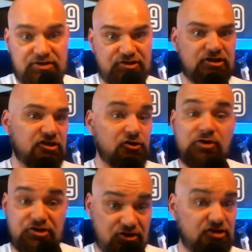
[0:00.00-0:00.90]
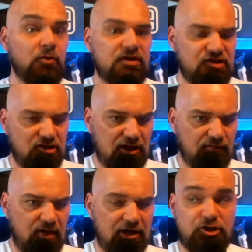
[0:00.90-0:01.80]
62-61, slight
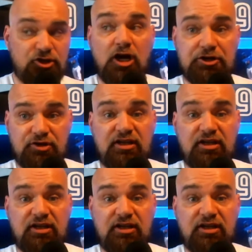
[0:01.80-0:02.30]
advantage Judge.